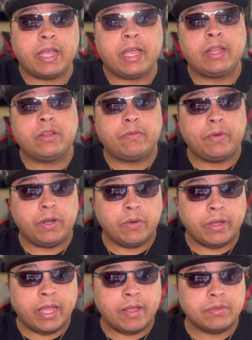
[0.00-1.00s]
and your video
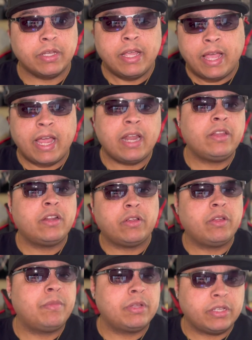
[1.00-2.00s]
games and your
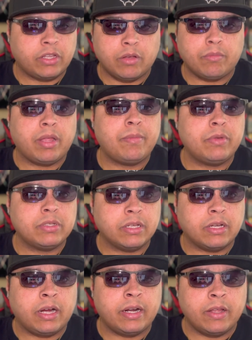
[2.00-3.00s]
music. You can play
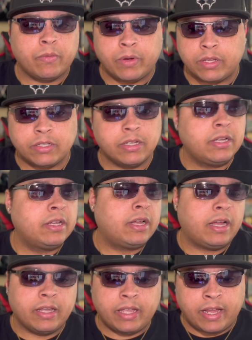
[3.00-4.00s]
music on it, which
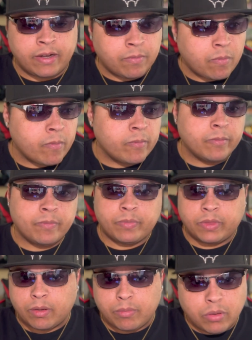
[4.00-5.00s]
again,
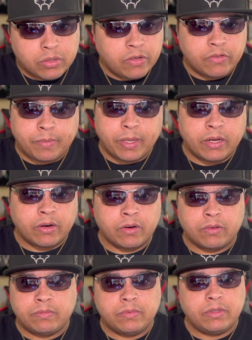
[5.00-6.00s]
Bluetooth
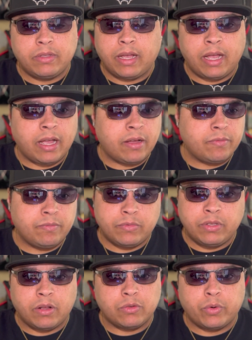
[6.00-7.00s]
speaker,
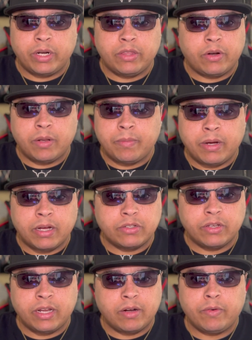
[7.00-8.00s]
$20-$30
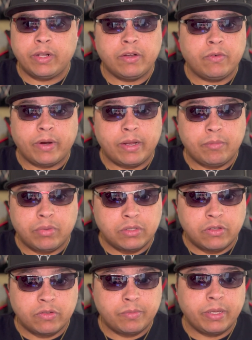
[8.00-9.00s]
you can get a really great
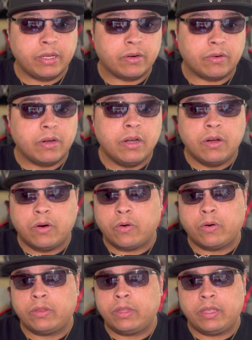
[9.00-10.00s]
Bluetooth speaker,
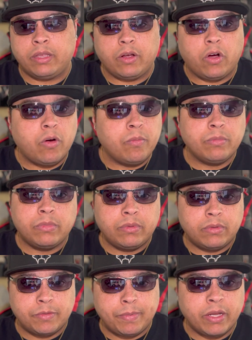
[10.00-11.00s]
or the home
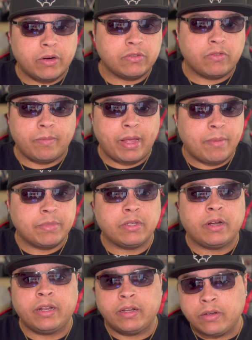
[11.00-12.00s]
speakers from
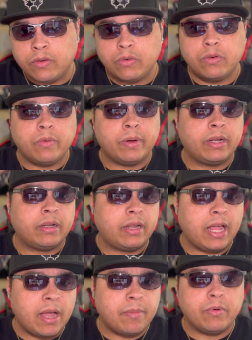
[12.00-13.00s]
Amazon and Google and
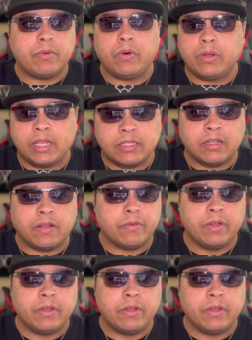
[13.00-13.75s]
Apple, all that stuff.